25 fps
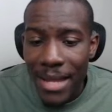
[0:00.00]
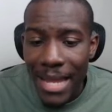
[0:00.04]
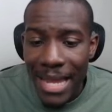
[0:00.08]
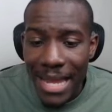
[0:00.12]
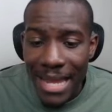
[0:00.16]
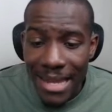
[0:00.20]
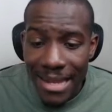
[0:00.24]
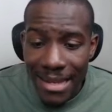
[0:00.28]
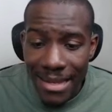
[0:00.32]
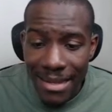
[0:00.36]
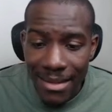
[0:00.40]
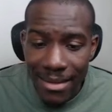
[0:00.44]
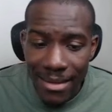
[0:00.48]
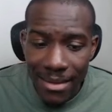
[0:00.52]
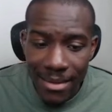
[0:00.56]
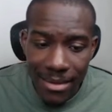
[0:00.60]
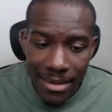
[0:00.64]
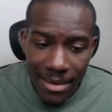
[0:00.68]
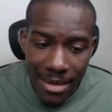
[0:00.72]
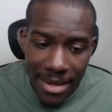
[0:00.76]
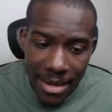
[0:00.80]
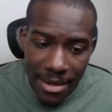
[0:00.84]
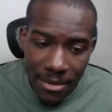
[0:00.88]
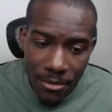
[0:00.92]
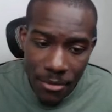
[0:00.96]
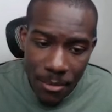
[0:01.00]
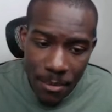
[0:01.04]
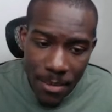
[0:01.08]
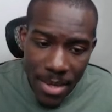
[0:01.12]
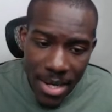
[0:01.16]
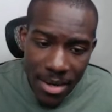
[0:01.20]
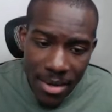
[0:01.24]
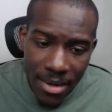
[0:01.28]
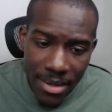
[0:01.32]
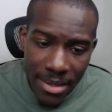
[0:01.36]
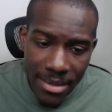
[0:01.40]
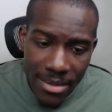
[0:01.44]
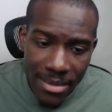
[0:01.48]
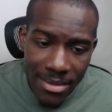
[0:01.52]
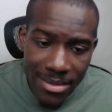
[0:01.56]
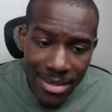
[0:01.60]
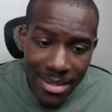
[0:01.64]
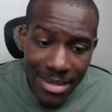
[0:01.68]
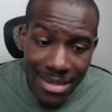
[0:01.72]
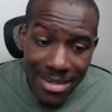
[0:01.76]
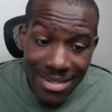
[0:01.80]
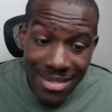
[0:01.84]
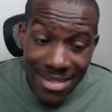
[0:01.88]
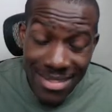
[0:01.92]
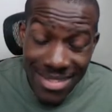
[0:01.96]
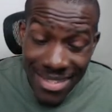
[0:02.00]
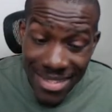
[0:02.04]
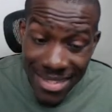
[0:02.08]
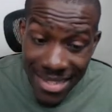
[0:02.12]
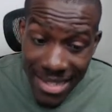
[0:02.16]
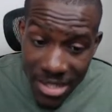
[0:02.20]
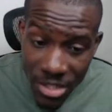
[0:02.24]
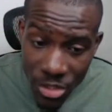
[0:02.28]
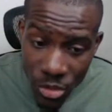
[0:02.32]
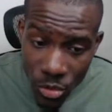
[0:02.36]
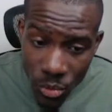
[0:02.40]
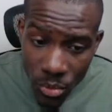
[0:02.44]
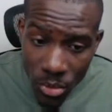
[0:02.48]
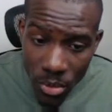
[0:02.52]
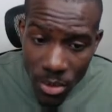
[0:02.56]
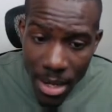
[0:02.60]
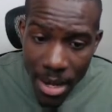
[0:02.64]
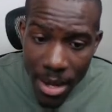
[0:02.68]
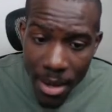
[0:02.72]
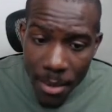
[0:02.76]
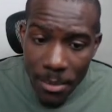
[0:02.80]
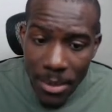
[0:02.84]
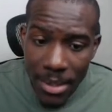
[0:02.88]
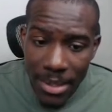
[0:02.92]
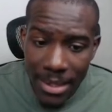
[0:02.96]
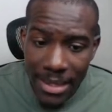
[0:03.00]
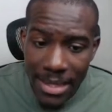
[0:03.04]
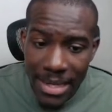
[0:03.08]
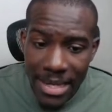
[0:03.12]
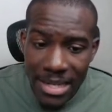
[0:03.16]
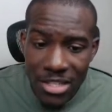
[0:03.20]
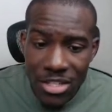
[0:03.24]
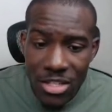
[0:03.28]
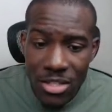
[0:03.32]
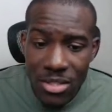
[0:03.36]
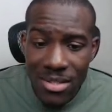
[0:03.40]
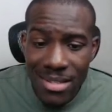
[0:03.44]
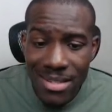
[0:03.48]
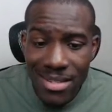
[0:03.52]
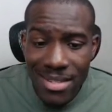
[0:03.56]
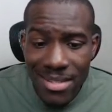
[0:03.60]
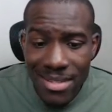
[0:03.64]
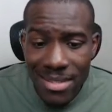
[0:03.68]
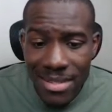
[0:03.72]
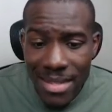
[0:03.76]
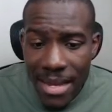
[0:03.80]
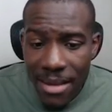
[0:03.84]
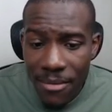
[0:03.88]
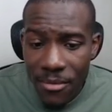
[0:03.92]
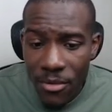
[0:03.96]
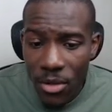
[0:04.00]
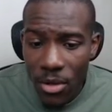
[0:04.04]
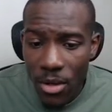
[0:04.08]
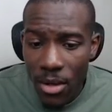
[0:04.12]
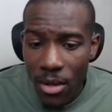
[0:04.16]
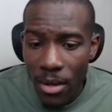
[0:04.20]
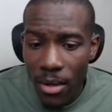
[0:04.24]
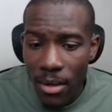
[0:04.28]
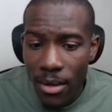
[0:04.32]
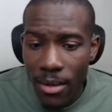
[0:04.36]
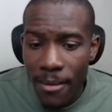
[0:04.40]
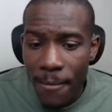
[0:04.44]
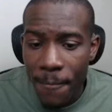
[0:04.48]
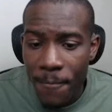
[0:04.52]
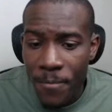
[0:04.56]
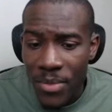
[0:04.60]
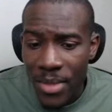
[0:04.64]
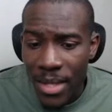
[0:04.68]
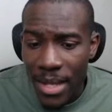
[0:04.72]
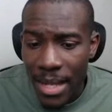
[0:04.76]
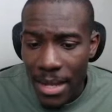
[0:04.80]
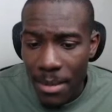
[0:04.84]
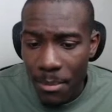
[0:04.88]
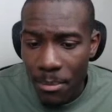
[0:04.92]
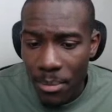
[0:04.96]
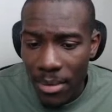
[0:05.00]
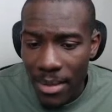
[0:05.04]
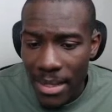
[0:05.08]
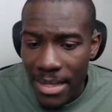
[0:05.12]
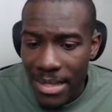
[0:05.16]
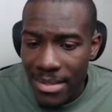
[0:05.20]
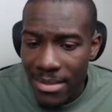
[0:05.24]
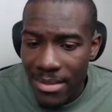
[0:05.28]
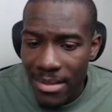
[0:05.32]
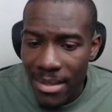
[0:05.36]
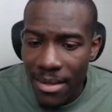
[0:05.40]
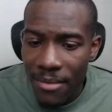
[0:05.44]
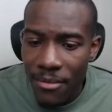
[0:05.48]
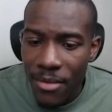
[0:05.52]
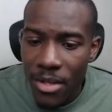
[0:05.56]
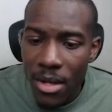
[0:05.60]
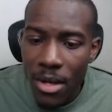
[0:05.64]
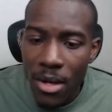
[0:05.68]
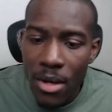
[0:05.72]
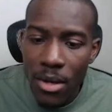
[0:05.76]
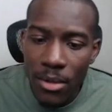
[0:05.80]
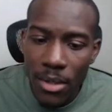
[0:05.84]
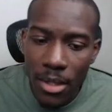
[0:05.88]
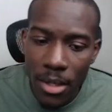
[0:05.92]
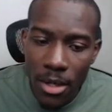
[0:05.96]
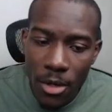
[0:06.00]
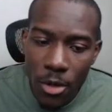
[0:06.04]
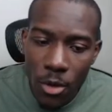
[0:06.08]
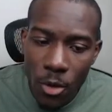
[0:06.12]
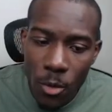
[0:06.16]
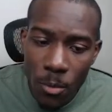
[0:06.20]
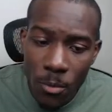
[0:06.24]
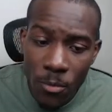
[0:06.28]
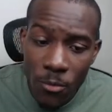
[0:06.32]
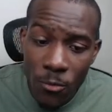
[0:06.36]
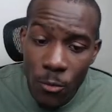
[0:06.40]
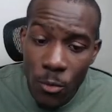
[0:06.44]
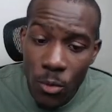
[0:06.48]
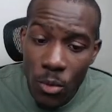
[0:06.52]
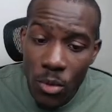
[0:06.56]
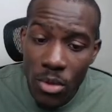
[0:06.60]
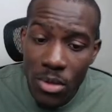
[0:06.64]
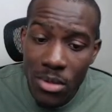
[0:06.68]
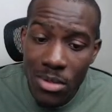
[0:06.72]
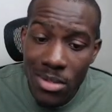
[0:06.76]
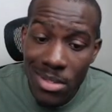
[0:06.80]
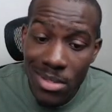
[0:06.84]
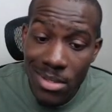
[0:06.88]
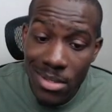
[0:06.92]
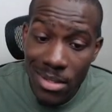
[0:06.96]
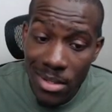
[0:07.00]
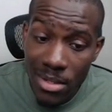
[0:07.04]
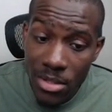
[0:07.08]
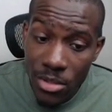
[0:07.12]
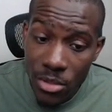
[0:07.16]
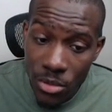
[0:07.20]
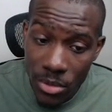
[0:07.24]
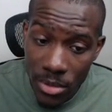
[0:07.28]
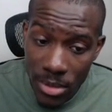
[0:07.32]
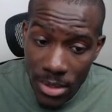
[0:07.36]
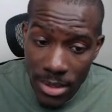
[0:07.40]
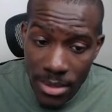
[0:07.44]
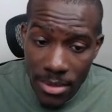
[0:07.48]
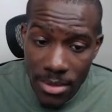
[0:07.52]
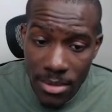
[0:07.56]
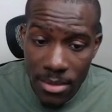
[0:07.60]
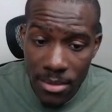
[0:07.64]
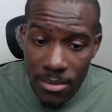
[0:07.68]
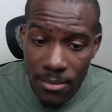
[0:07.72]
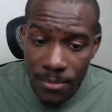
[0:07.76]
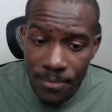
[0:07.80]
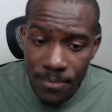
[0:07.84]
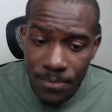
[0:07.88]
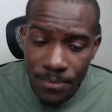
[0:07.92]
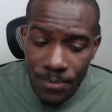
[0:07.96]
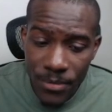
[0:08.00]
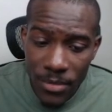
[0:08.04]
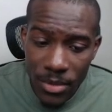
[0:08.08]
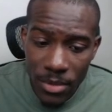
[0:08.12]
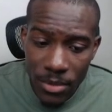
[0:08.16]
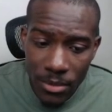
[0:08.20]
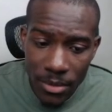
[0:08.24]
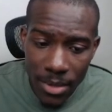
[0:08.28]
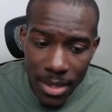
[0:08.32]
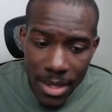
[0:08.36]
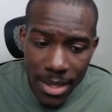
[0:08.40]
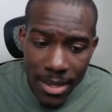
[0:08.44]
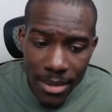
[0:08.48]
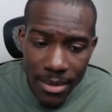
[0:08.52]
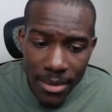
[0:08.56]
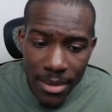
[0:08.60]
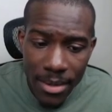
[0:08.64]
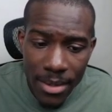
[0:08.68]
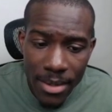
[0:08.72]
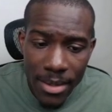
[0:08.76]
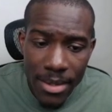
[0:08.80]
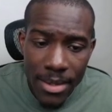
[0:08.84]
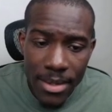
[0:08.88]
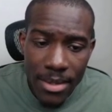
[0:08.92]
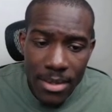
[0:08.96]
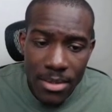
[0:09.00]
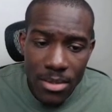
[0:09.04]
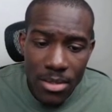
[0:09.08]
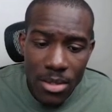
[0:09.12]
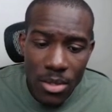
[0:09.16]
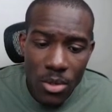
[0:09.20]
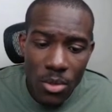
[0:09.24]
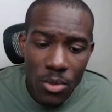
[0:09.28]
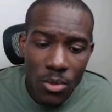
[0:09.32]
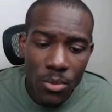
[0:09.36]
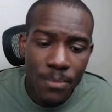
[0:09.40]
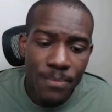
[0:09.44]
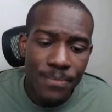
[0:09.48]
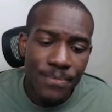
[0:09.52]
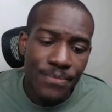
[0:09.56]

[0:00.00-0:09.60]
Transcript: and Native Americans' ancestral obligation to safeguard a place they've called home for centuries, right? So,